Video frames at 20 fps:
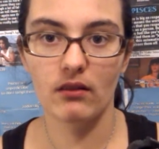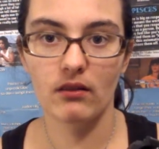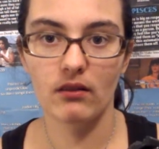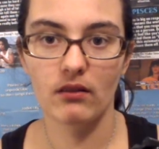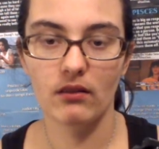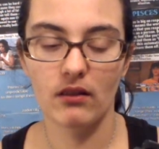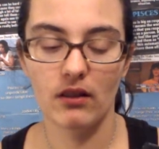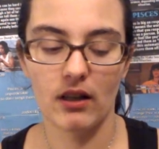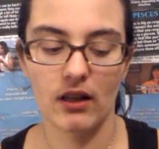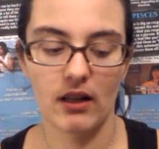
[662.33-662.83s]

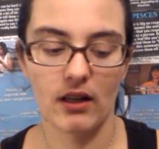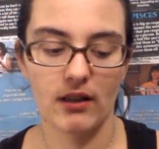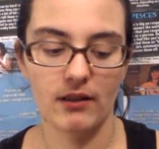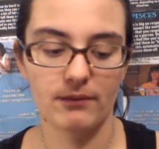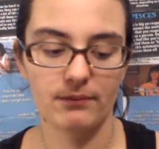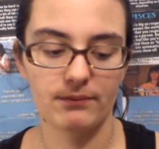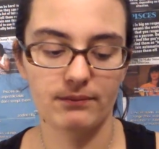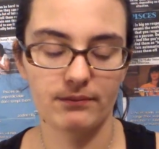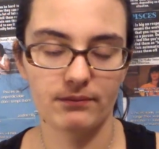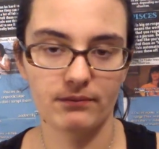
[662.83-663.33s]
um,
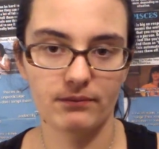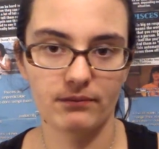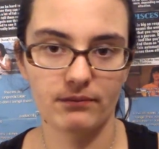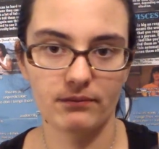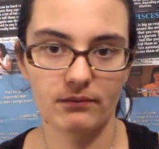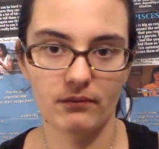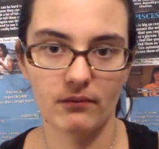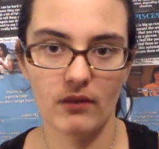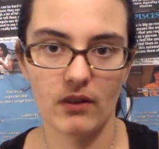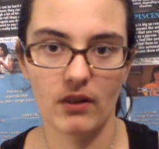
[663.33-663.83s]

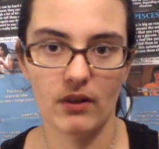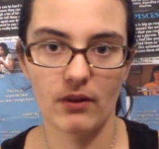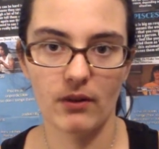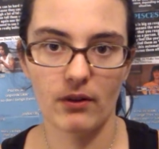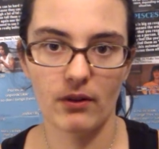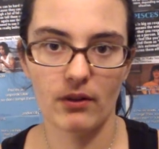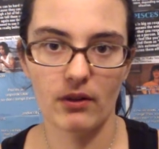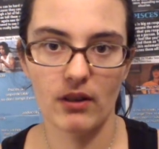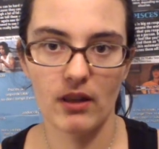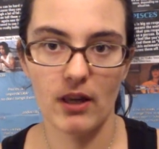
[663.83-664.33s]

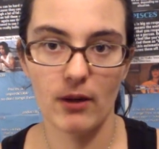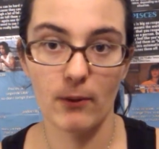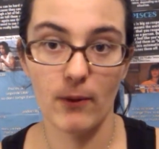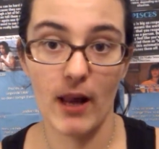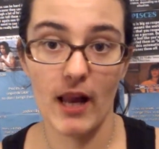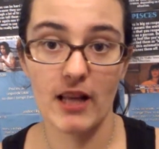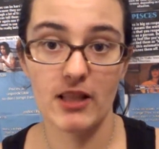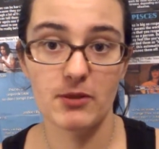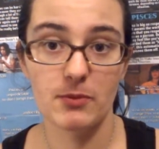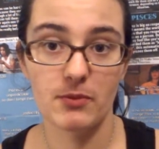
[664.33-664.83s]
a
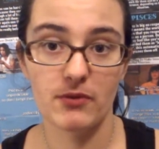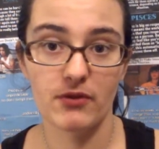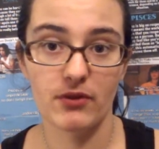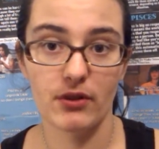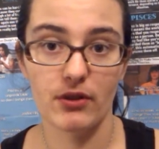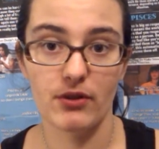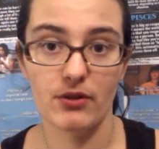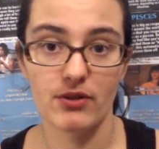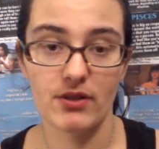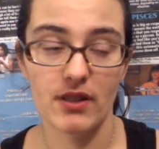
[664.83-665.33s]
rasp for
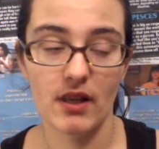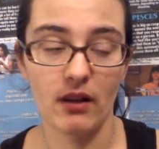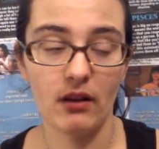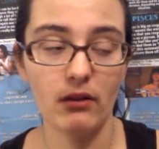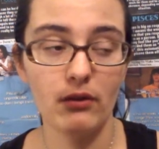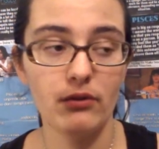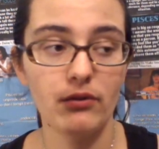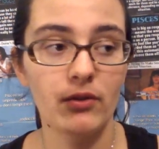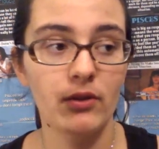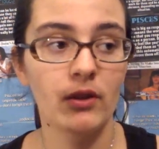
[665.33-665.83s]
yourself,
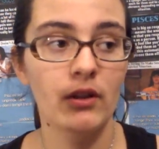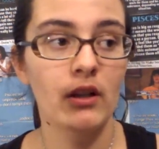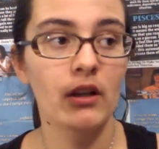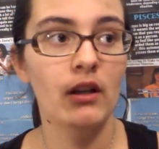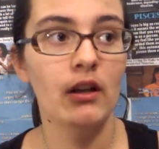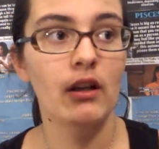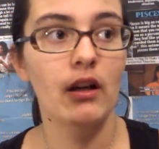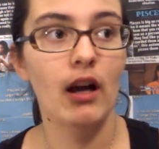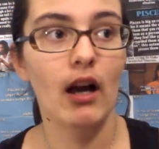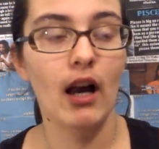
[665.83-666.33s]

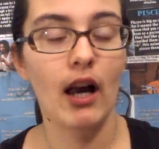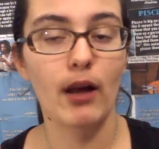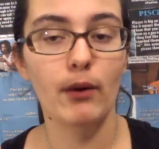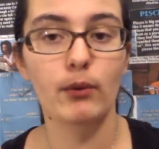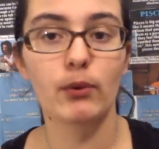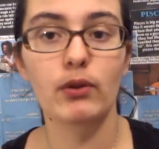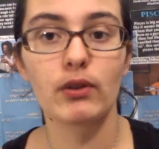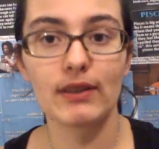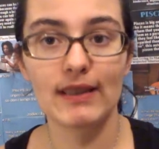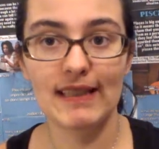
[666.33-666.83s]
I
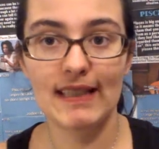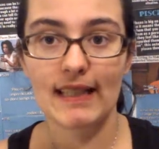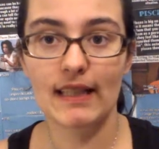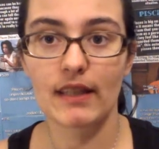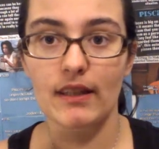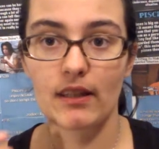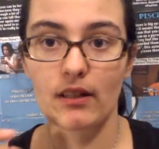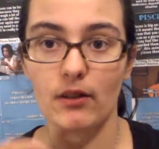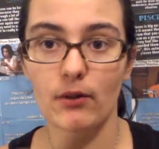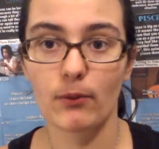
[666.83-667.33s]
will link
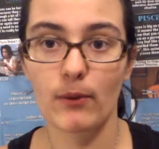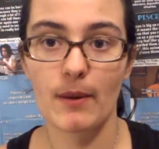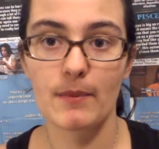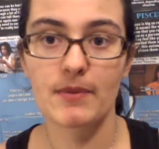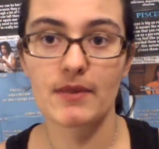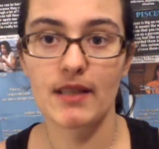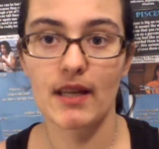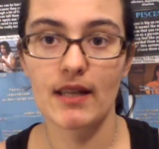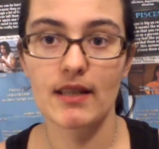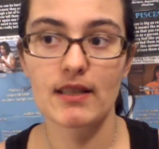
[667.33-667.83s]
their
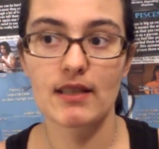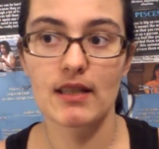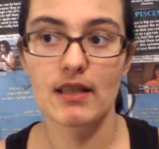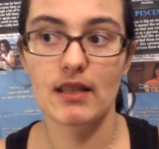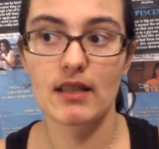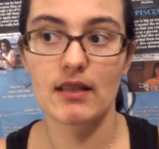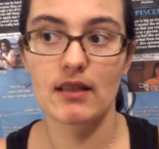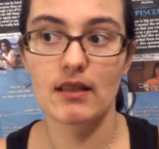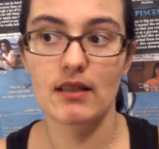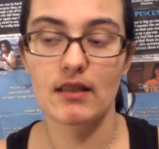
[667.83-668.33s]
website
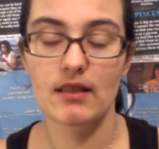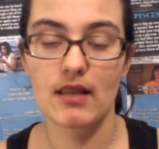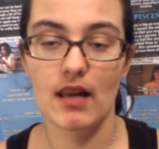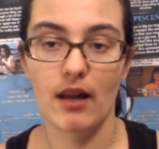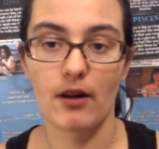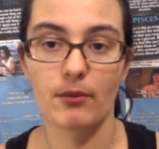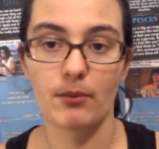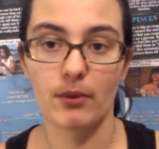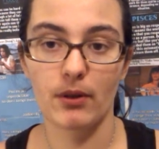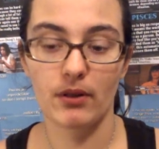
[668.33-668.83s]
in
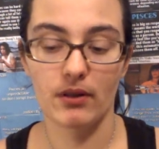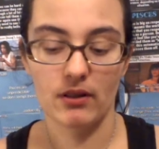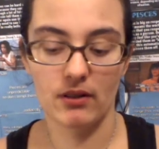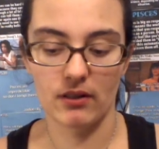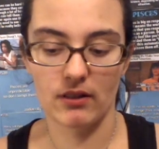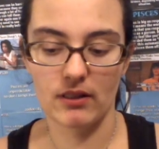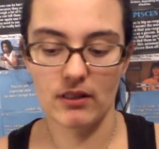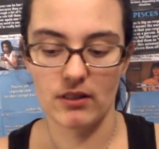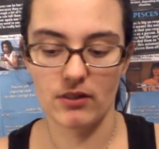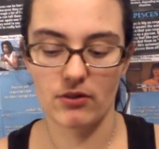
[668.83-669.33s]
the or in the
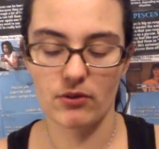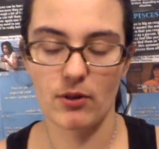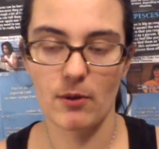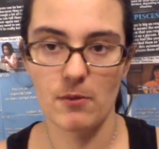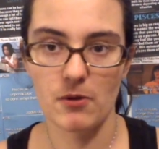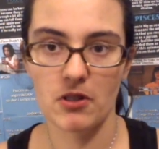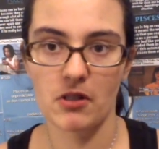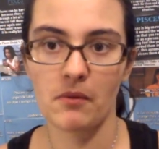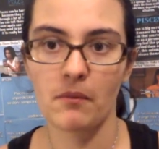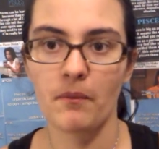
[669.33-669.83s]

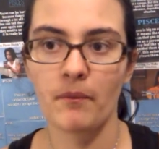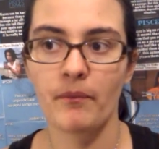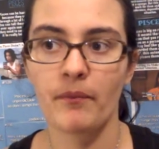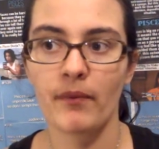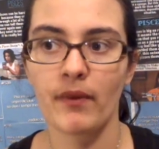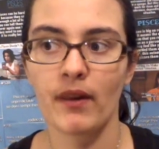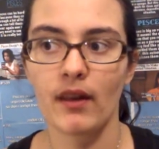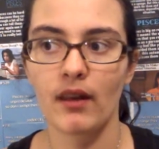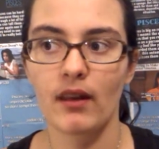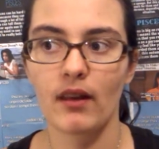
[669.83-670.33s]
description.
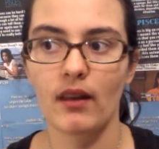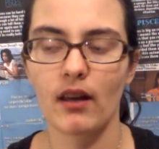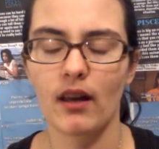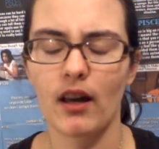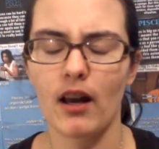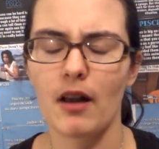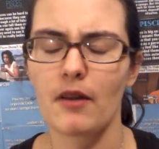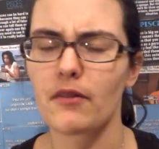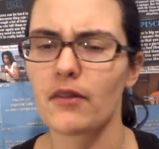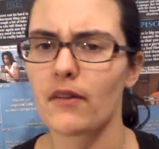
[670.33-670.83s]

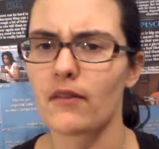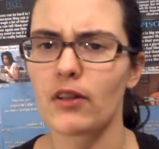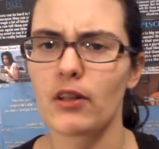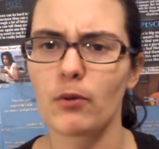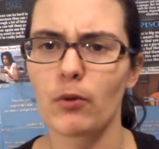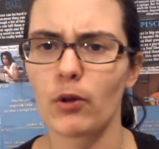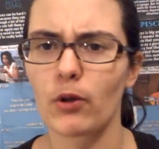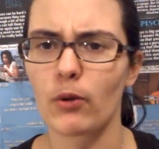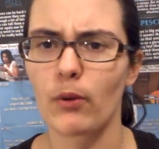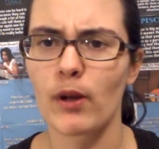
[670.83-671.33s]
If you have any more
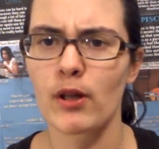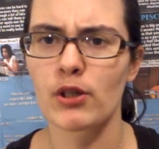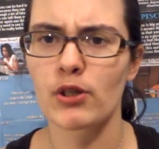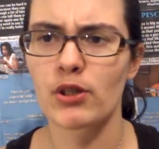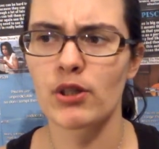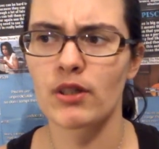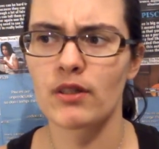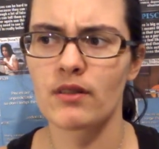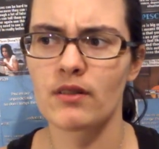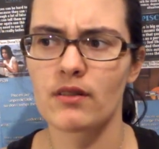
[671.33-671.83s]

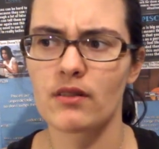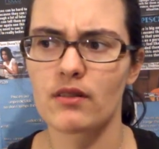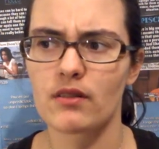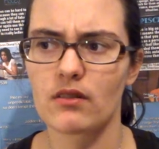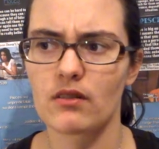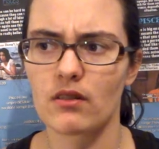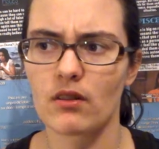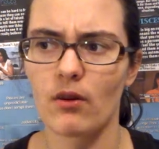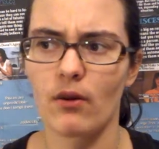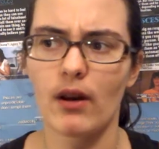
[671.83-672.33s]
questions,
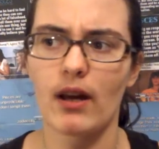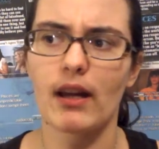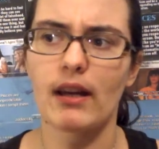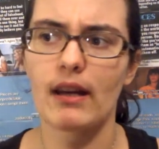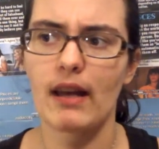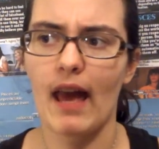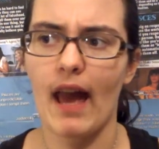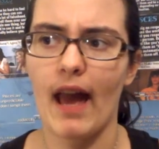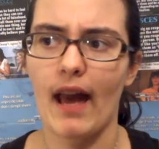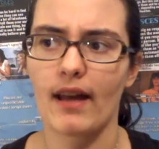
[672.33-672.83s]
go ahead and
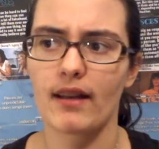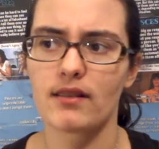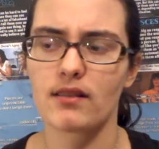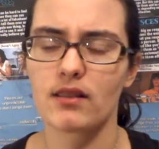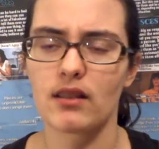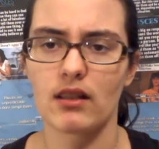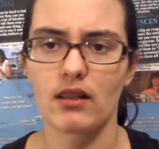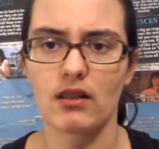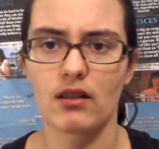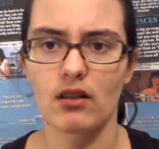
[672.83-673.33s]
ask
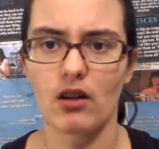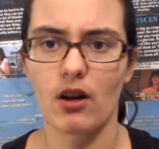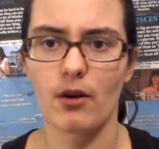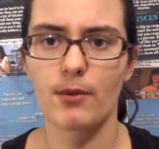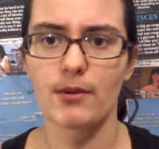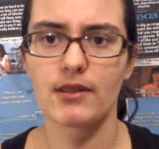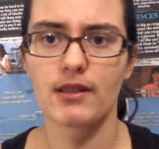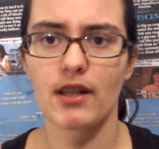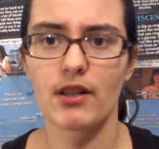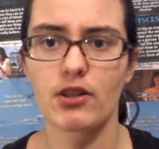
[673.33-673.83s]
in the comment
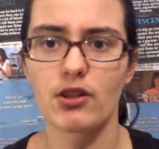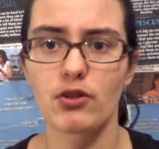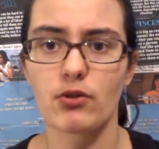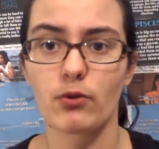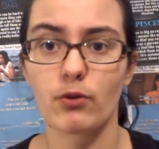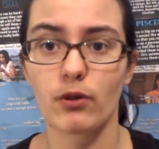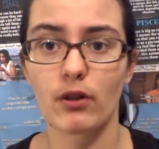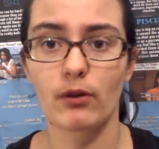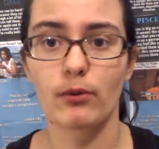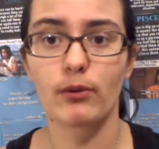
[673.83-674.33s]
section,
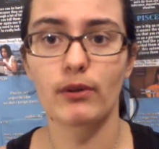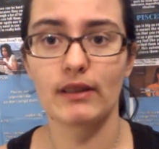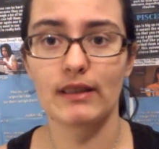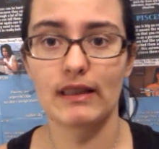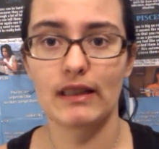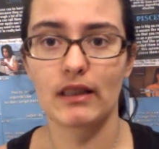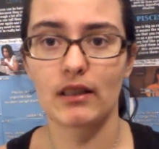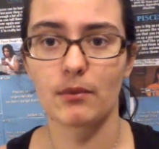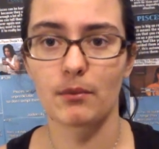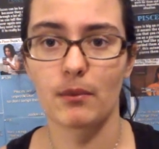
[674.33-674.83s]
or we'll link
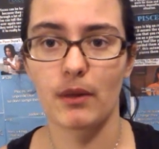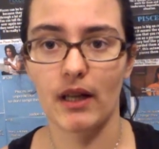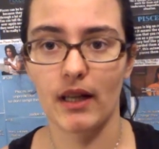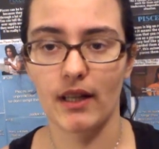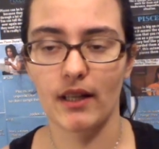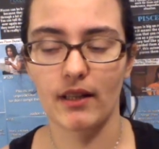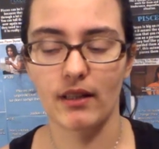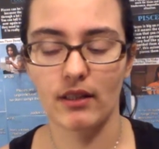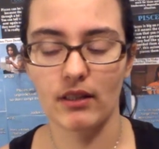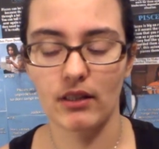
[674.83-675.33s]

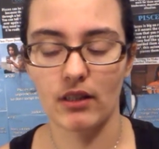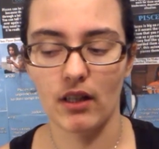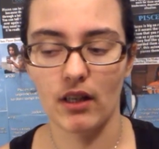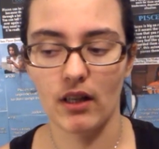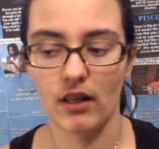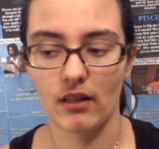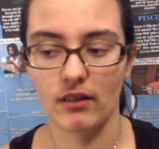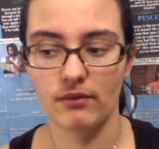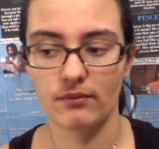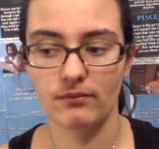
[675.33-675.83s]
my
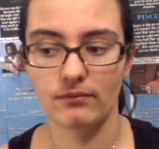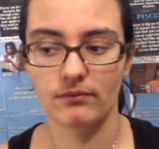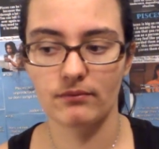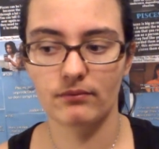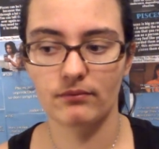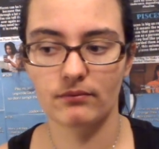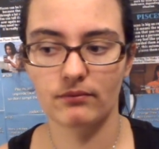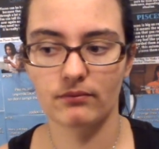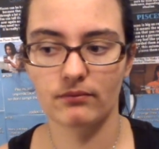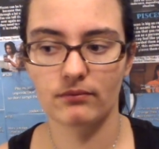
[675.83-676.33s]

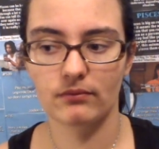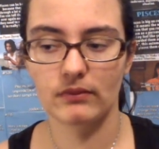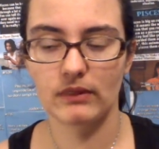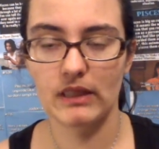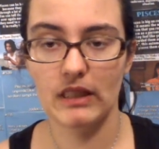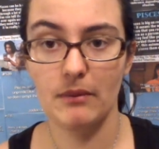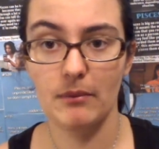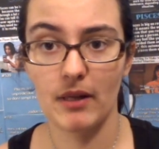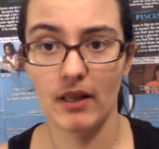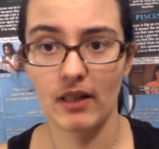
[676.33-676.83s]

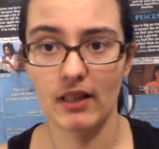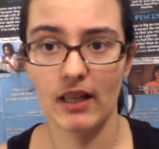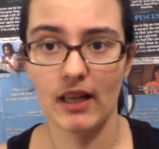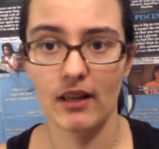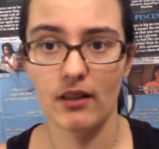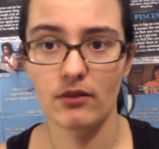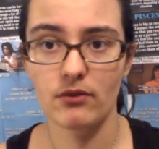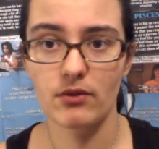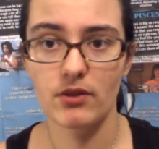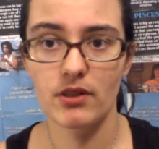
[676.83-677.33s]
email account